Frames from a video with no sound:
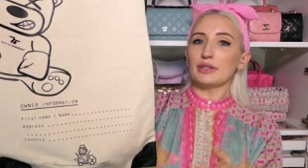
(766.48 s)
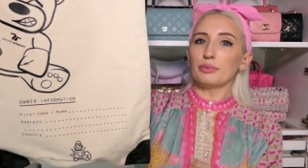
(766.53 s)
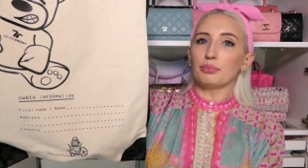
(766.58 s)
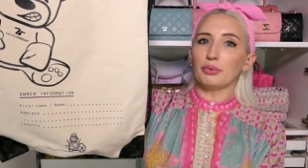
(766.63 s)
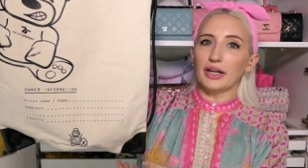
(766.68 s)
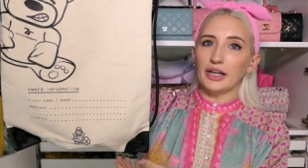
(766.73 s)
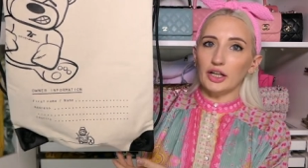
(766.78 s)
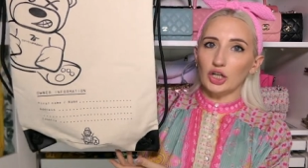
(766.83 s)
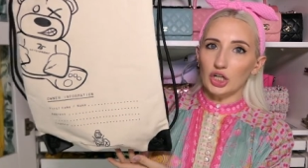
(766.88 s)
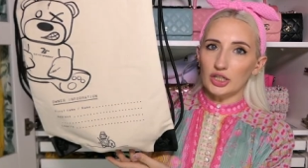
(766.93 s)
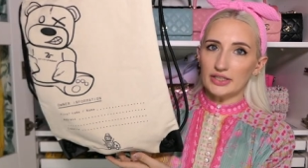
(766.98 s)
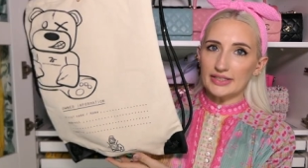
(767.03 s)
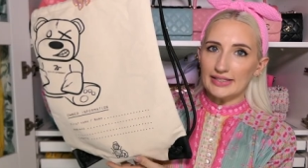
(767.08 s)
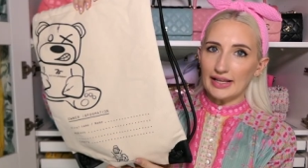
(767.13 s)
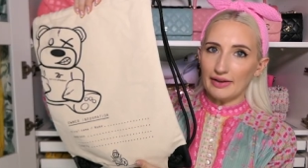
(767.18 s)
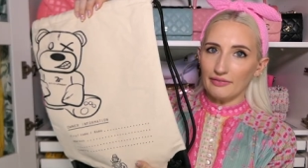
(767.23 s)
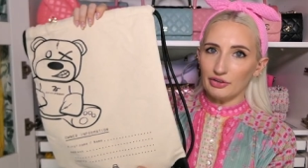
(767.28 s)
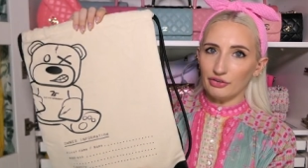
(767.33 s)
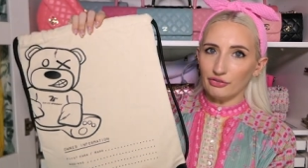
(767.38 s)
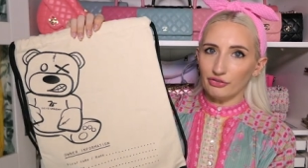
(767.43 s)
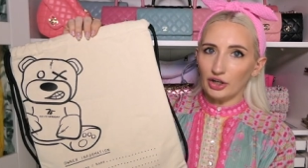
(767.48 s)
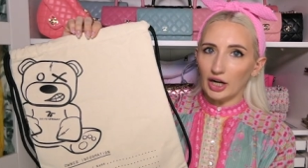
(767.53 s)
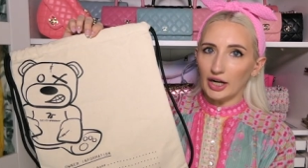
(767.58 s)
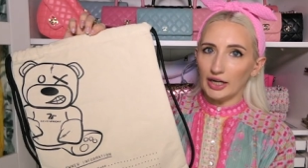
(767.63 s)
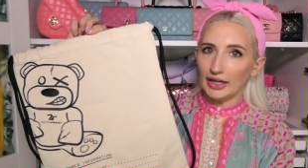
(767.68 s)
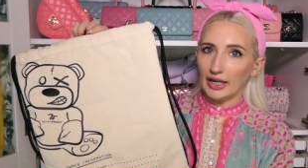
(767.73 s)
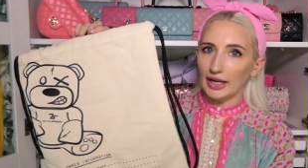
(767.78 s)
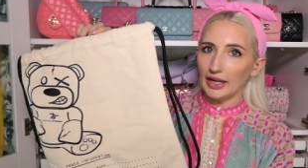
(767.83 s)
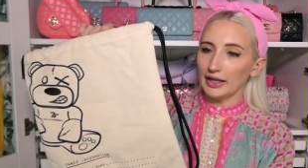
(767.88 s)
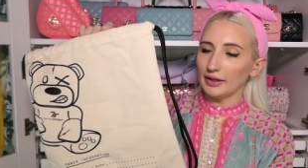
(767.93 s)
is a brand called Seven
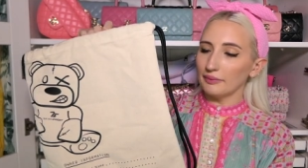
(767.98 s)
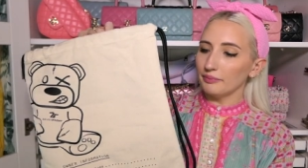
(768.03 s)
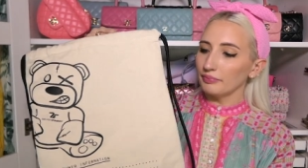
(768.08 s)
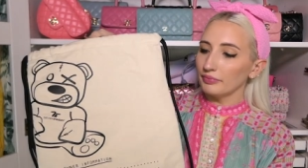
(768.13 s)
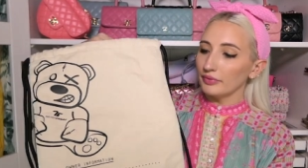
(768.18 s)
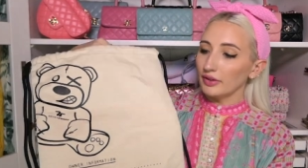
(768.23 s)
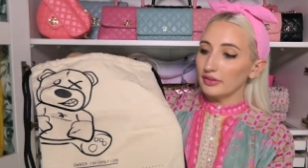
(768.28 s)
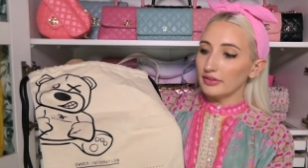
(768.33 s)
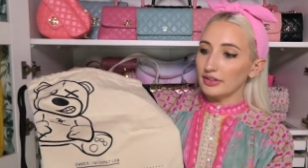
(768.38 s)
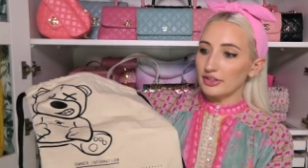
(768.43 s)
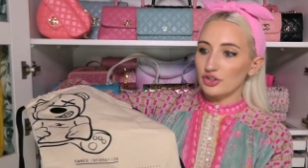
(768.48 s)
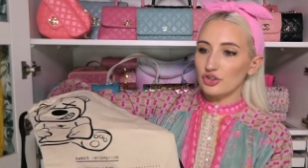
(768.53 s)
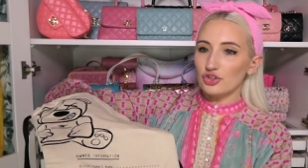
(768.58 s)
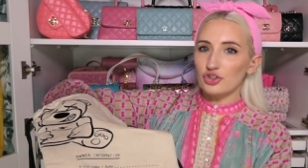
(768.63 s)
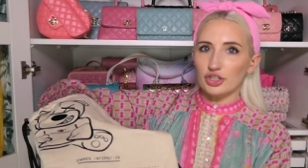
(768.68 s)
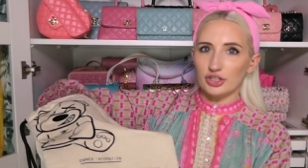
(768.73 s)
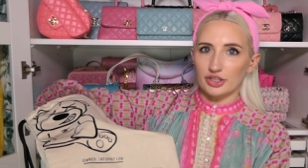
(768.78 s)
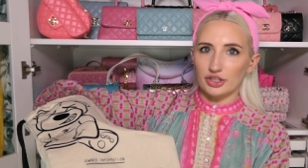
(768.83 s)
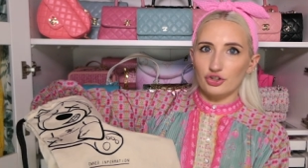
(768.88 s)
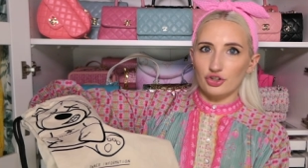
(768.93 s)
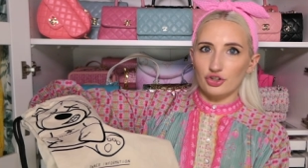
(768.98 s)
Friday. This is just the